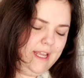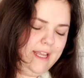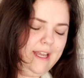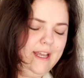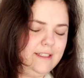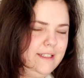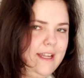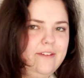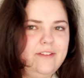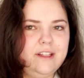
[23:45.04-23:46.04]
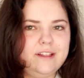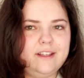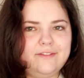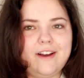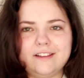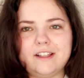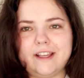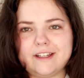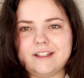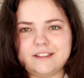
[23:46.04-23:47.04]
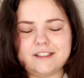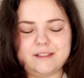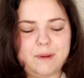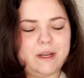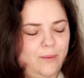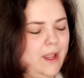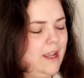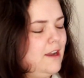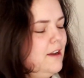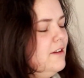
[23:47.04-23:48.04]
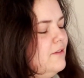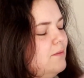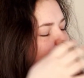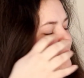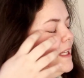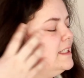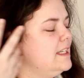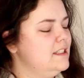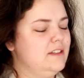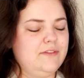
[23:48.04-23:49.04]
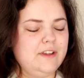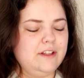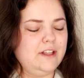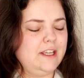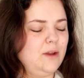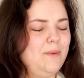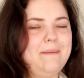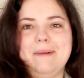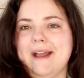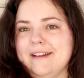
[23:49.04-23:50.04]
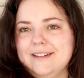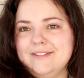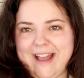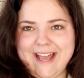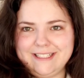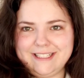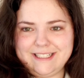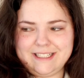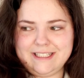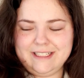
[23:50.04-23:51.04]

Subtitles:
It has definitely felt like it's been a week. It doesn't feel like it went by fast.